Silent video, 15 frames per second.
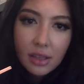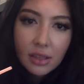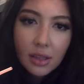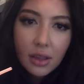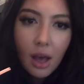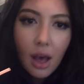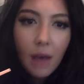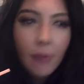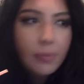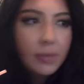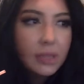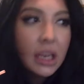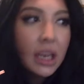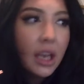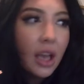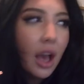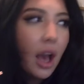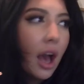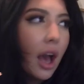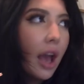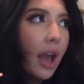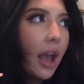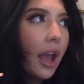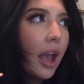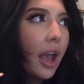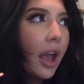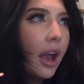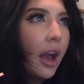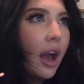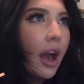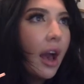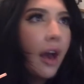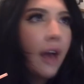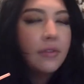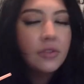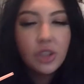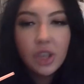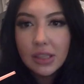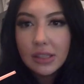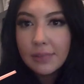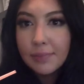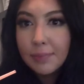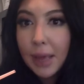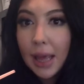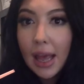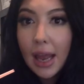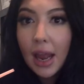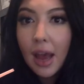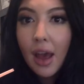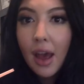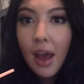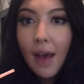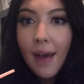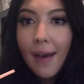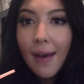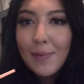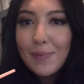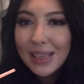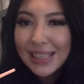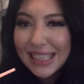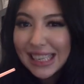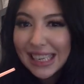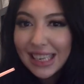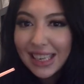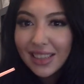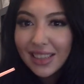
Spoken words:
the update. I have just been busy